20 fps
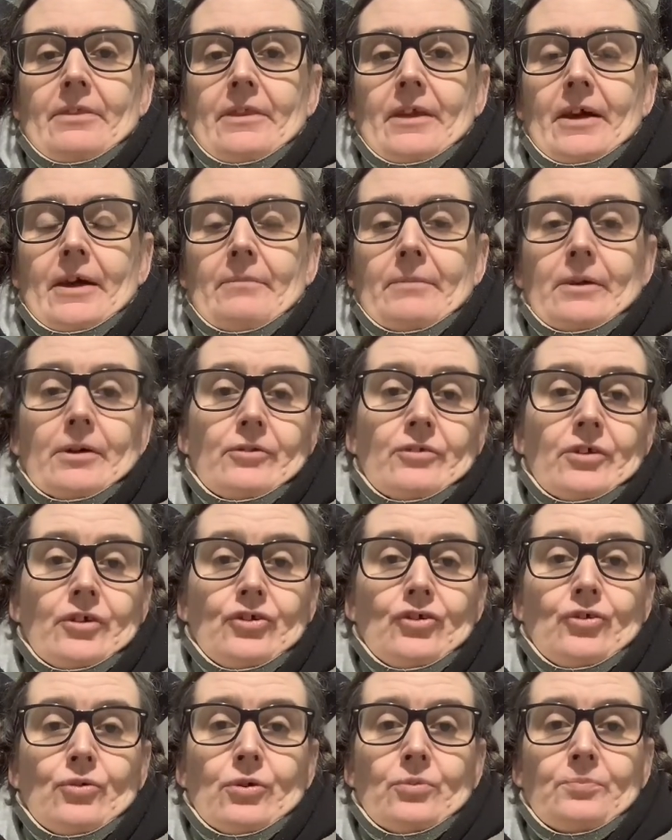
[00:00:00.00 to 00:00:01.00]
that because they
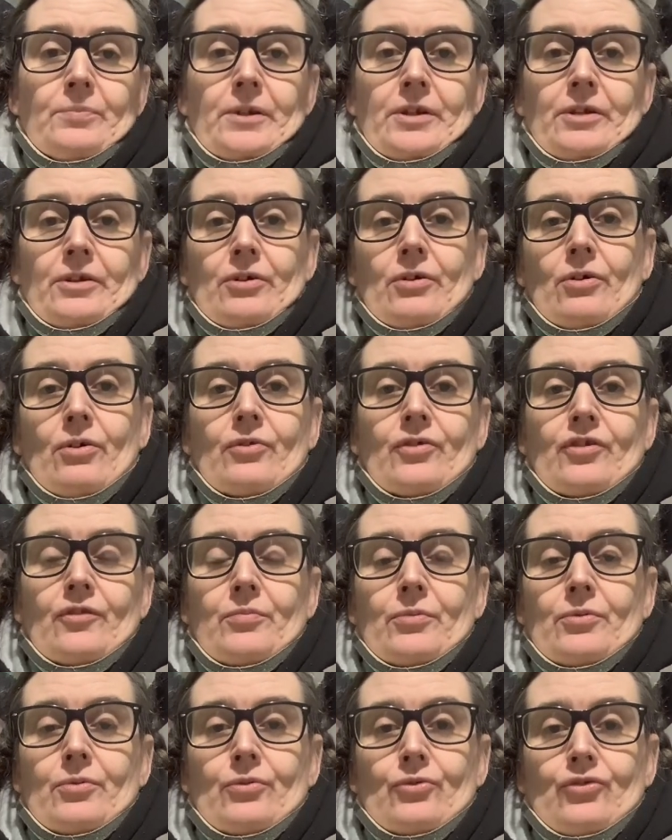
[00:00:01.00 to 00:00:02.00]
knew I'd been in
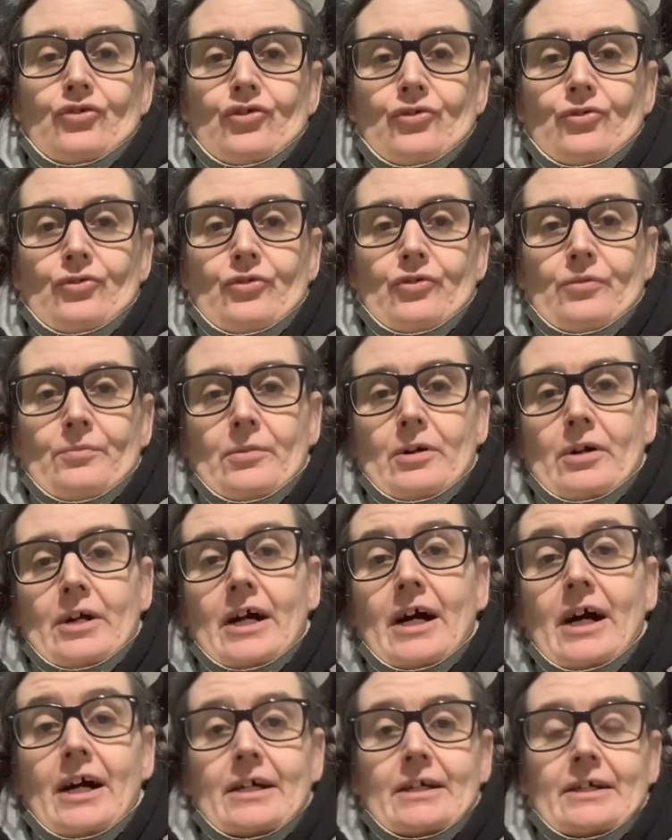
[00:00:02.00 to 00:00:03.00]
hospital due to my
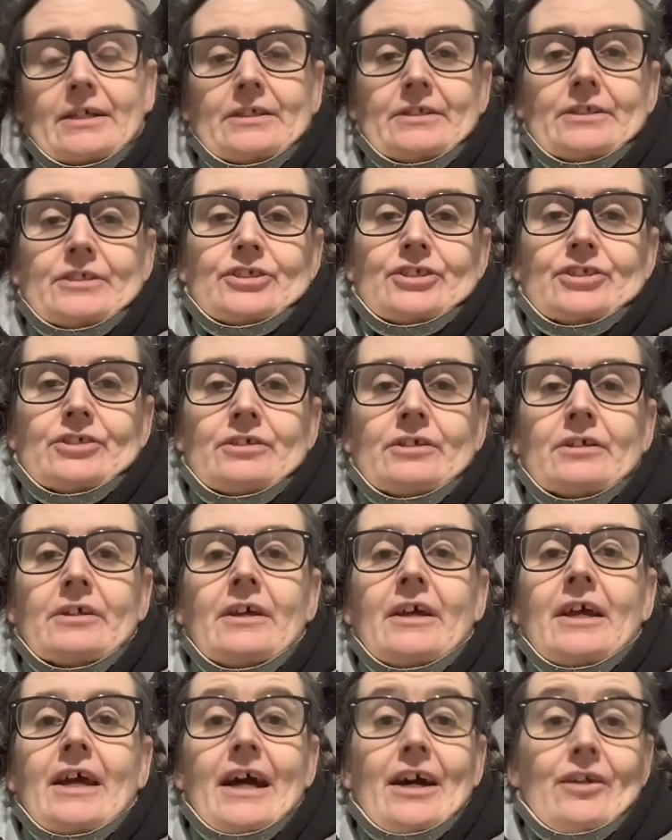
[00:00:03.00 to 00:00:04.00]
heart condition
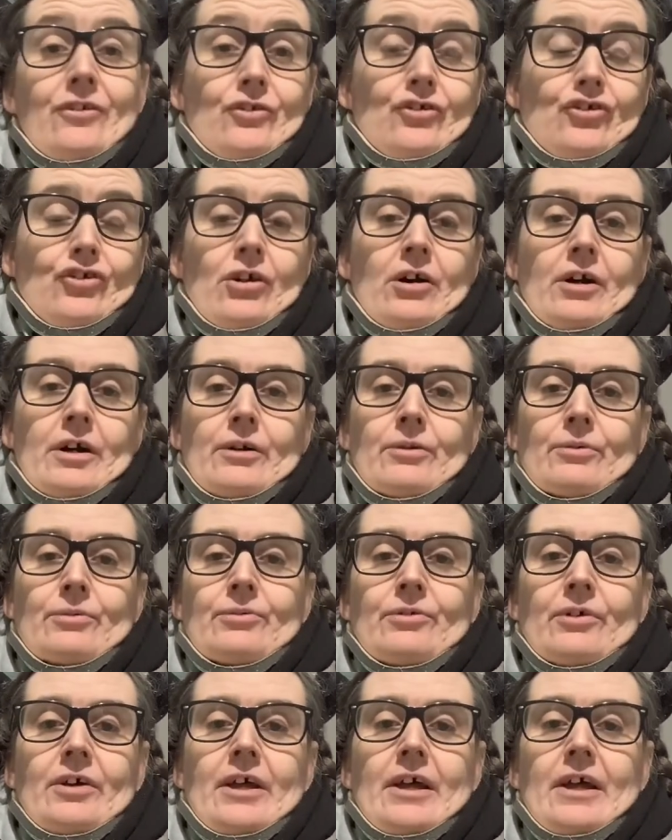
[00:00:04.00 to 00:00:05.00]
as a
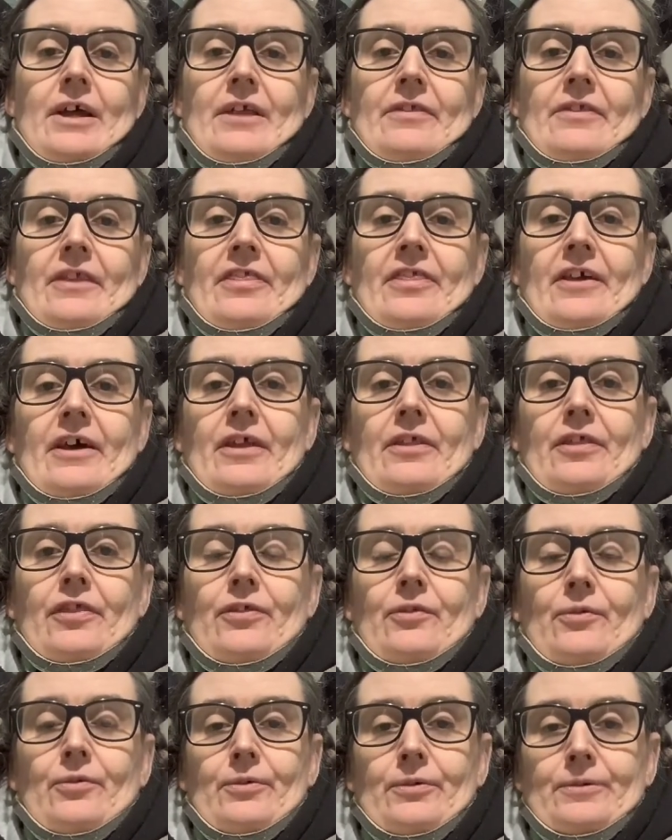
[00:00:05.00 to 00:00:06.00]
child, that they
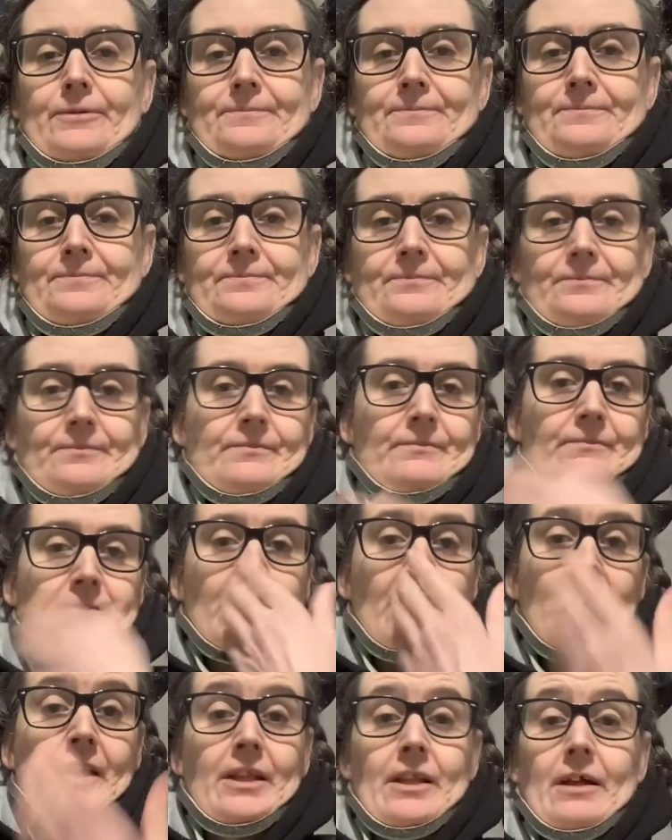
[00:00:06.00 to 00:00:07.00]
thought
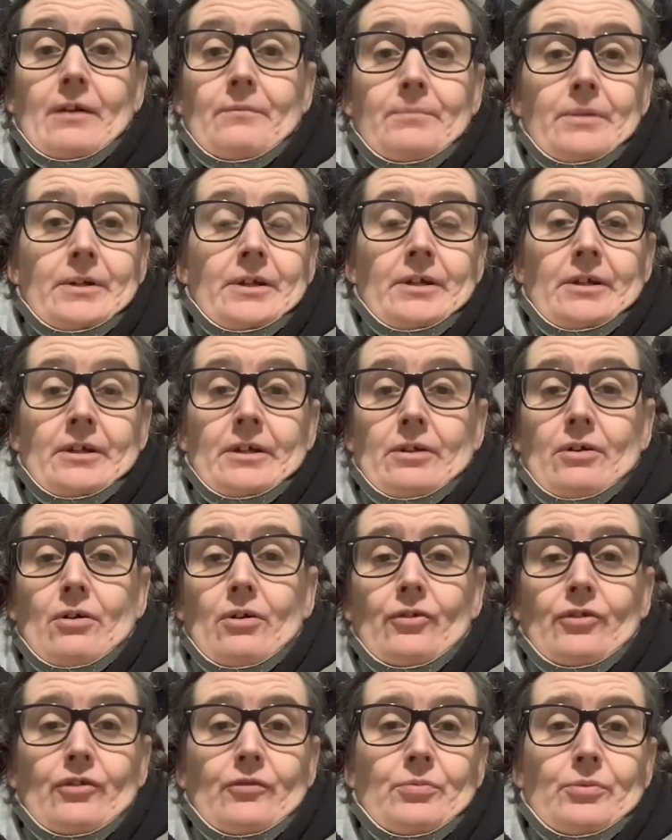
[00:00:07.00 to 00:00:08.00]
I loved being in
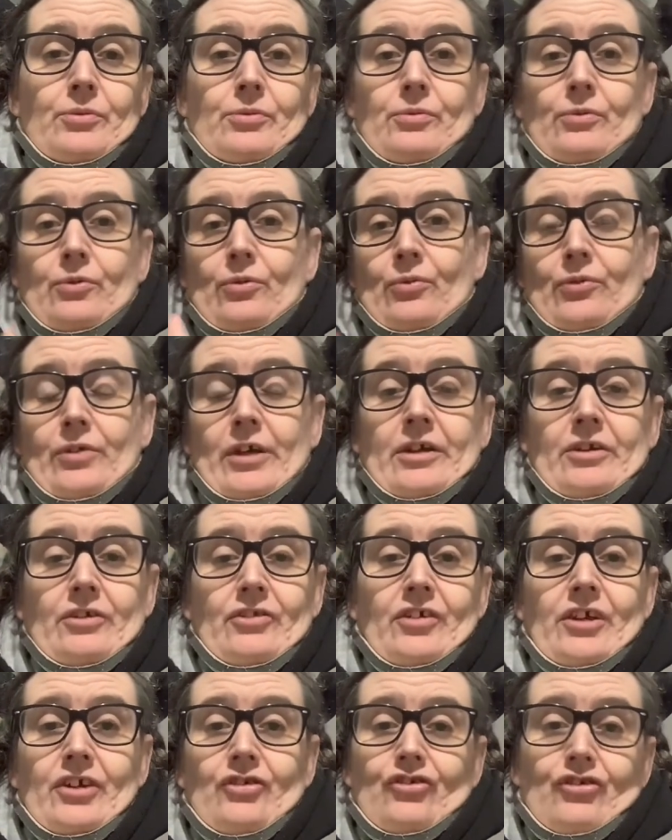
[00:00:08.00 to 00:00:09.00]
hospital and all that
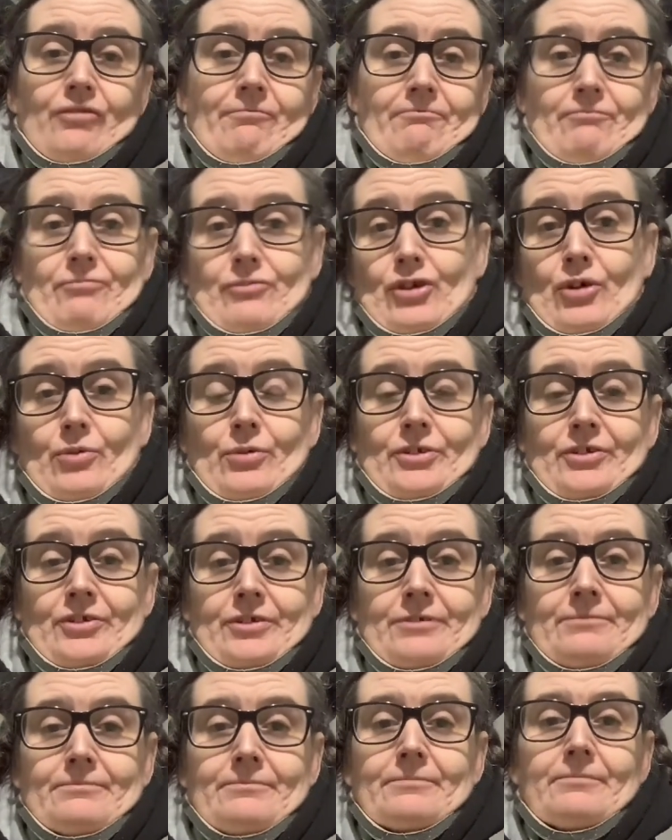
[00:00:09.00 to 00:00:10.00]
attention. No, I
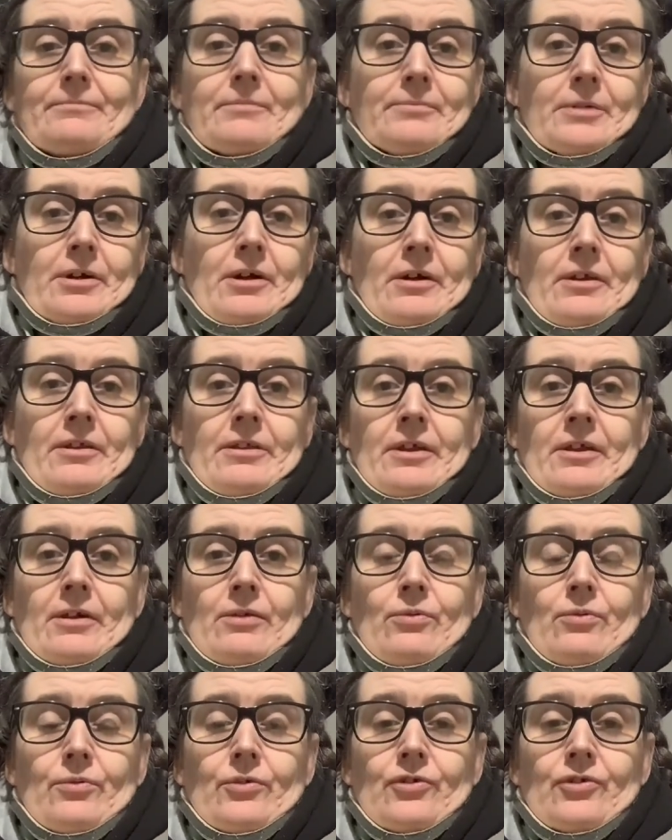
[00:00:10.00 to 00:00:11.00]
didn't. But I
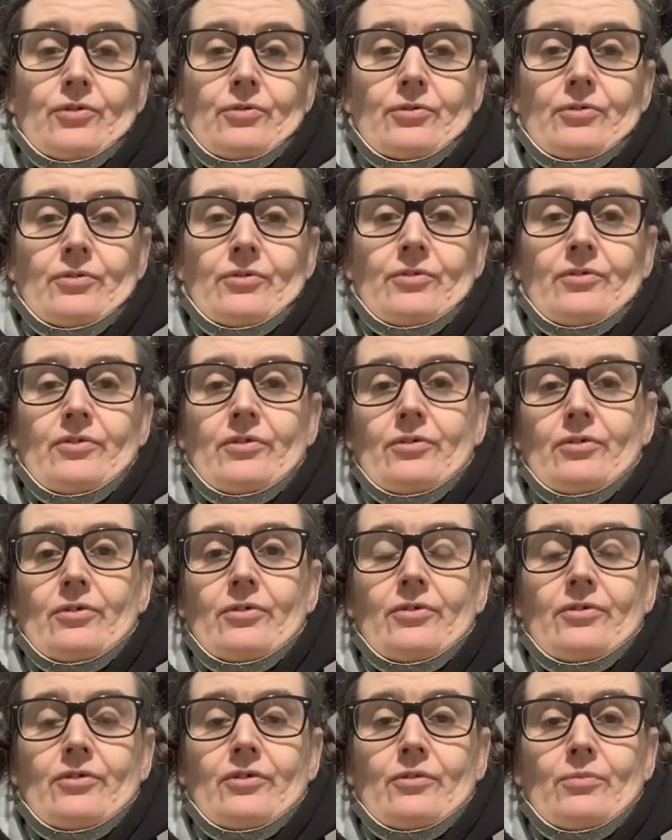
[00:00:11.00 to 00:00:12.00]
think all the doctors and
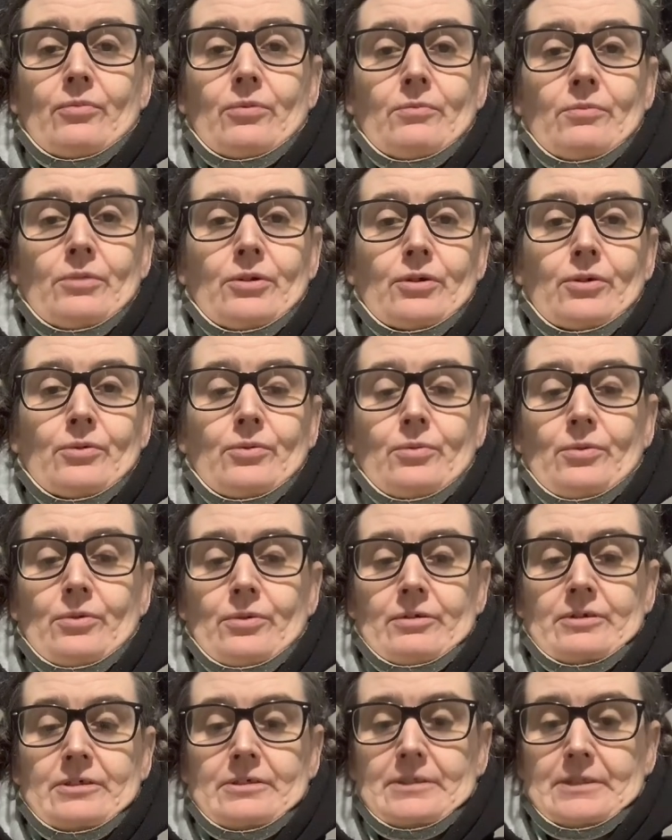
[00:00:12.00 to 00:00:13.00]
nurses were miracle
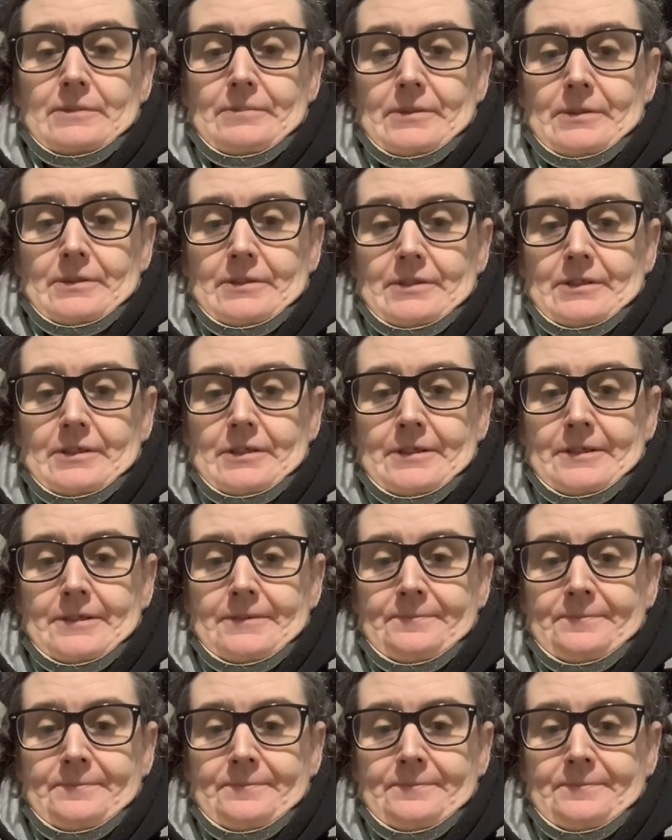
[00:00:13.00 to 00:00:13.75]
workers. But